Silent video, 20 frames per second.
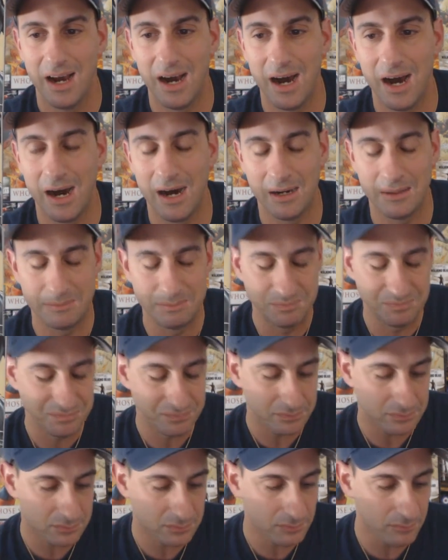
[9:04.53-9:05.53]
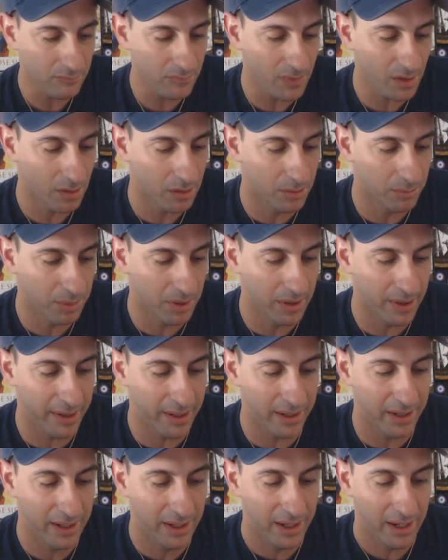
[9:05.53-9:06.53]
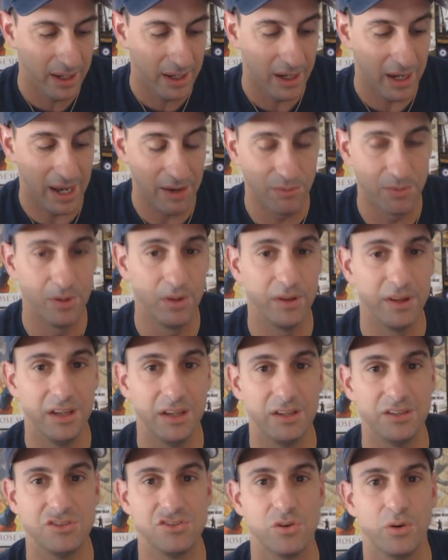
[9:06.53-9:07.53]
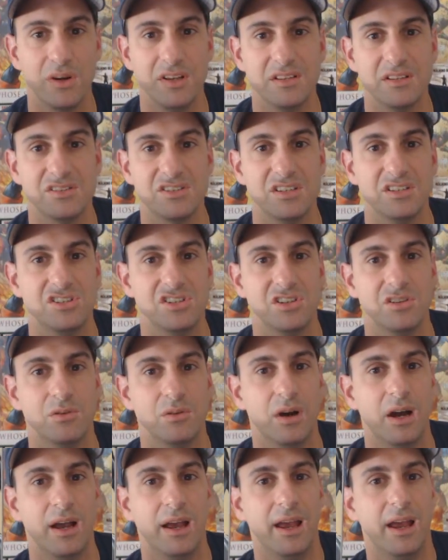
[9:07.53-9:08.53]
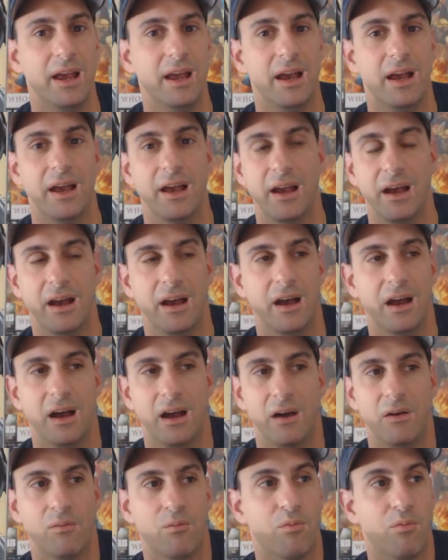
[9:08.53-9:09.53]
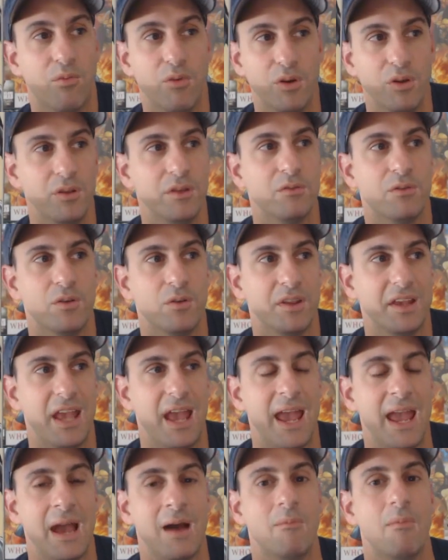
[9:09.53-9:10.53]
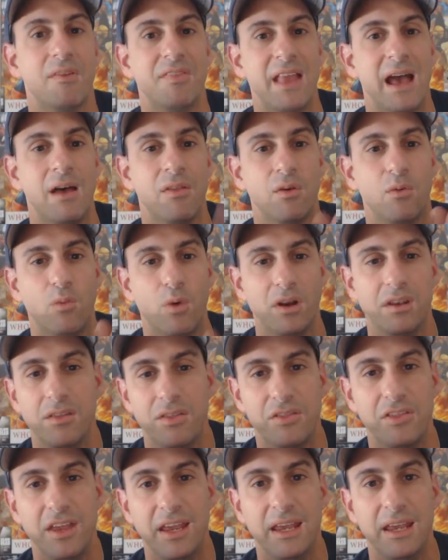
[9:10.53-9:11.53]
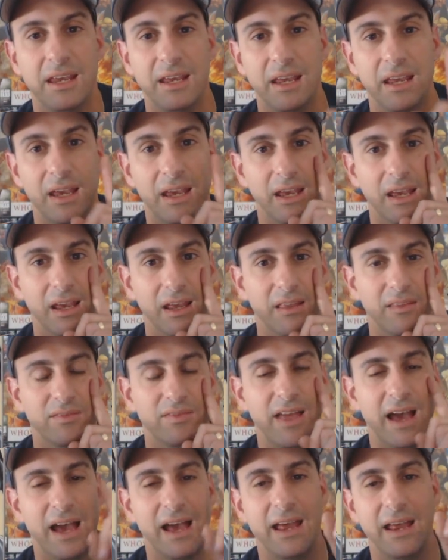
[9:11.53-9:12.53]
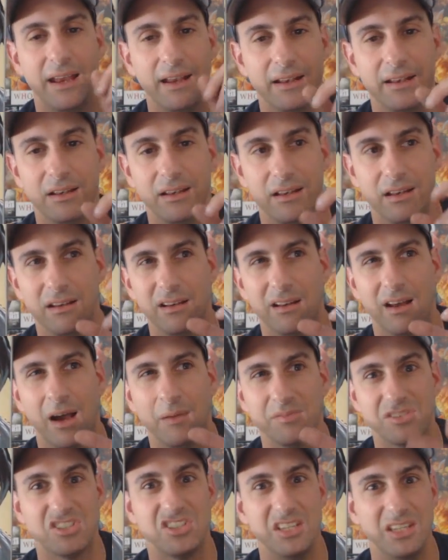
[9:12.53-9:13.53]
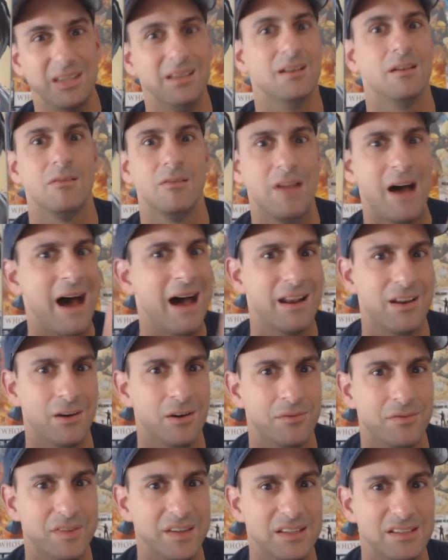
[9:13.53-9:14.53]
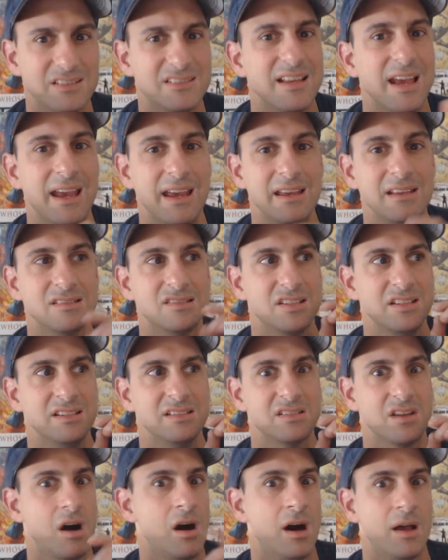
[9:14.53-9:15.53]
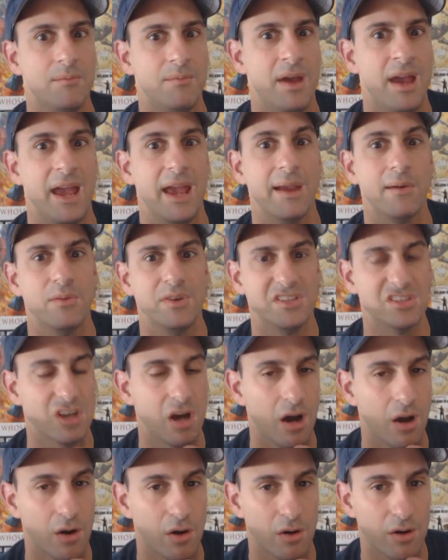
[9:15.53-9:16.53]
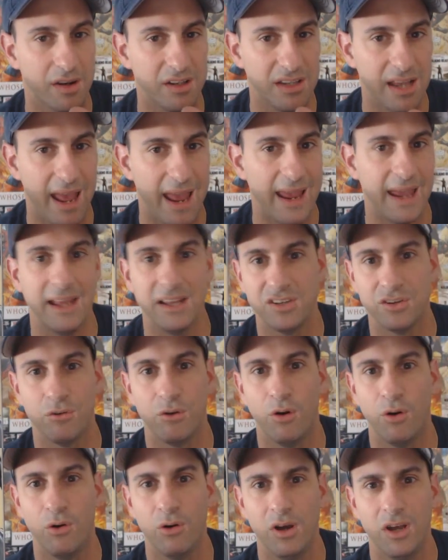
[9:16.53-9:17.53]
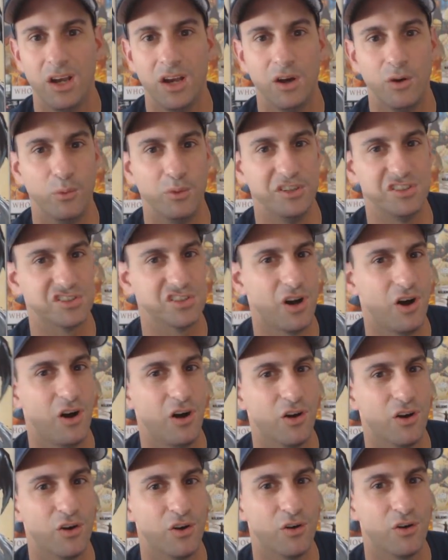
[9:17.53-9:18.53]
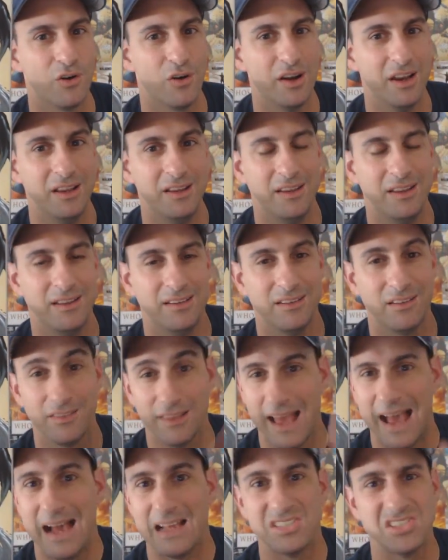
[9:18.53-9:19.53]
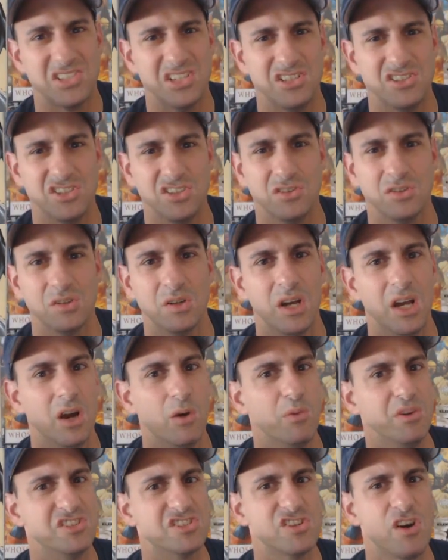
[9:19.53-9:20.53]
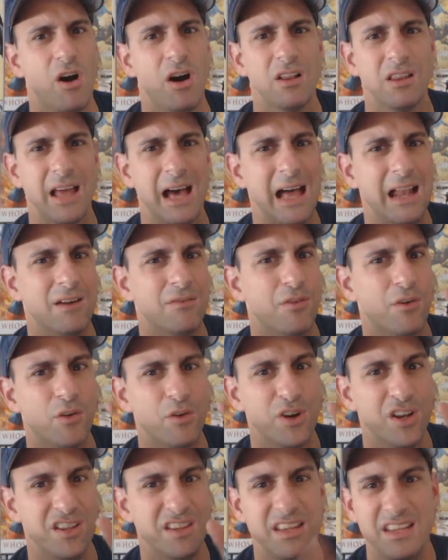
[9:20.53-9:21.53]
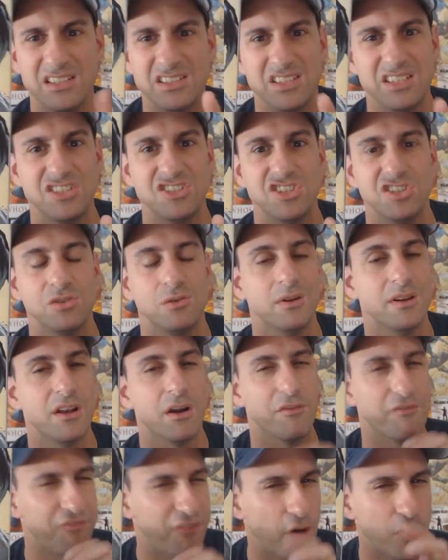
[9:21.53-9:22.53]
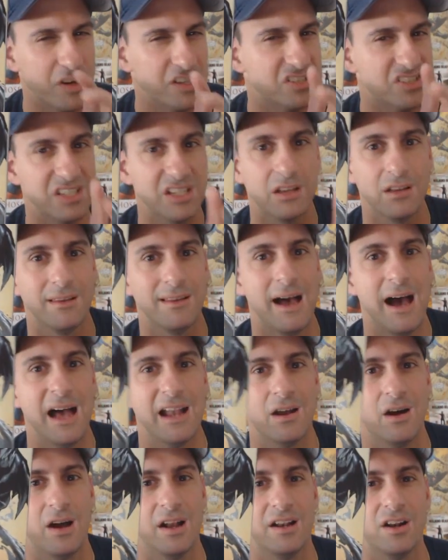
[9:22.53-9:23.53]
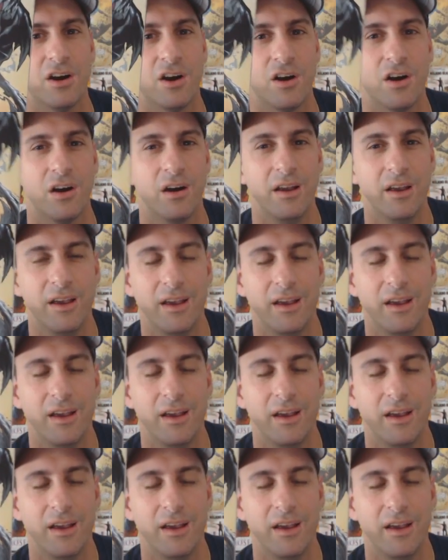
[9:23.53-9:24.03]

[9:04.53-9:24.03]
But I really enjoyed this issue. I really, really am. Now, the one thing that I'm seeing a lot of these days is Aunt May. We saw her in the annual. We saw her in the last issue. We saw a lot of her in this issue, and they're focusing a lot on her.